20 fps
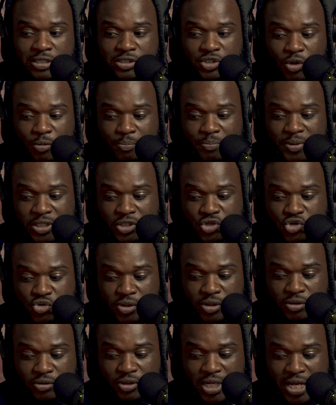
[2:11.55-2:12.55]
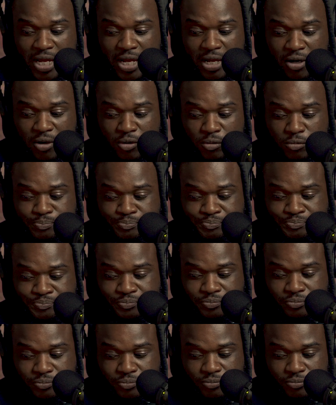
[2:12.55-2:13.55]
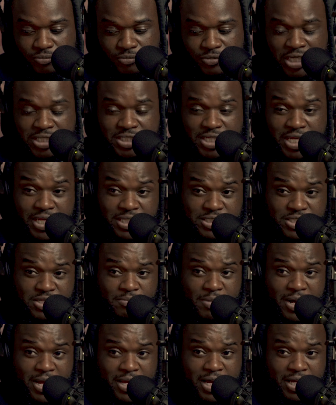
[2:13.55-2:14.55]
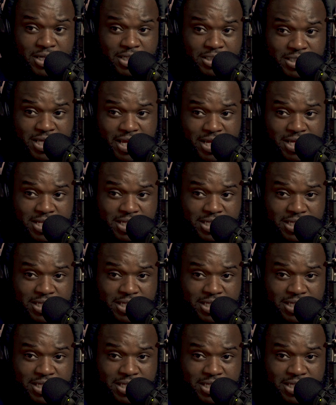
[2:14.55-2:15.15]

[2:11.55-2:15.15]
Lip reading: So Betril now is an antibiotic that